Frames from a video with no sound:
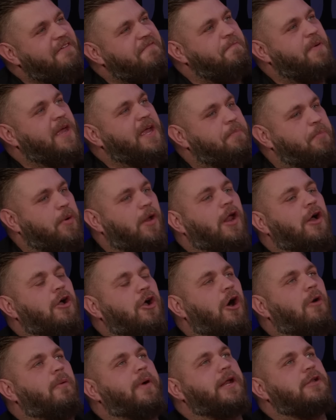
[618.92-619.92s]
if people are
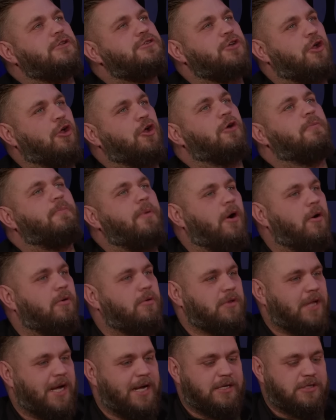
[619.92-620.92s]
going turbo,
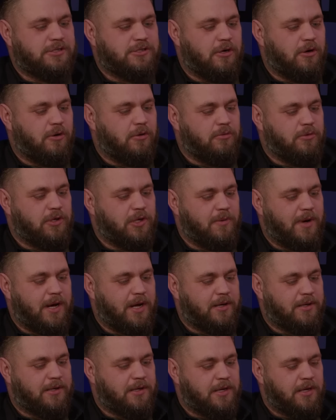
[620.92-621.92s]
like so you
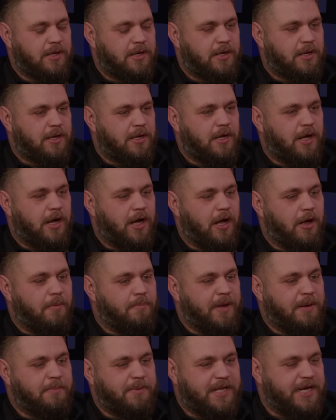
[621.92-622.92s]
had uh,
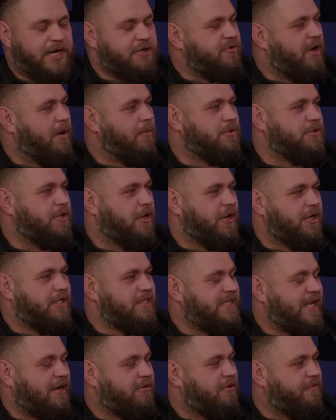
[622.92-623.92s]
people in Israel was going to
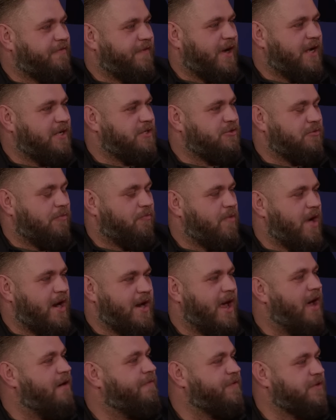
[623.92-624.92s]
sacrifice some
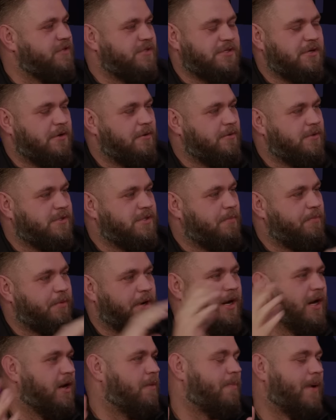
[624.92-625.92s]
red heifers to, to
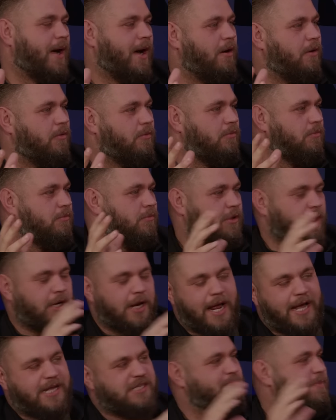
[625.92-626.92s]
bring about the
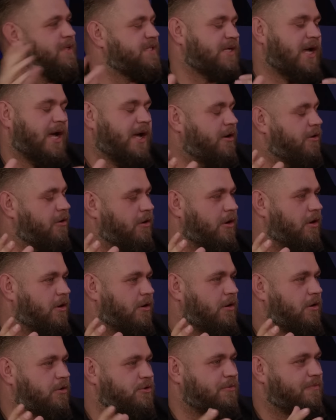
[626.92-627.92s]
next Messiah or,
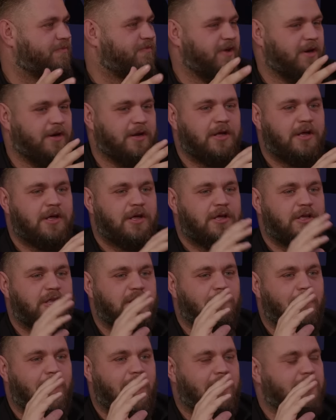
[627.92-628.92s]
or something.
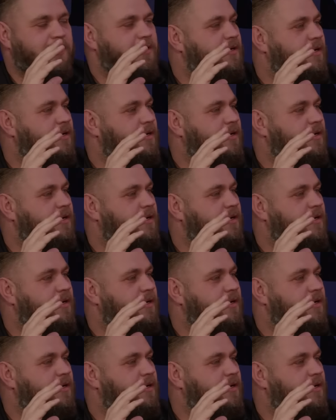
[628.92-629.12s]
You Did that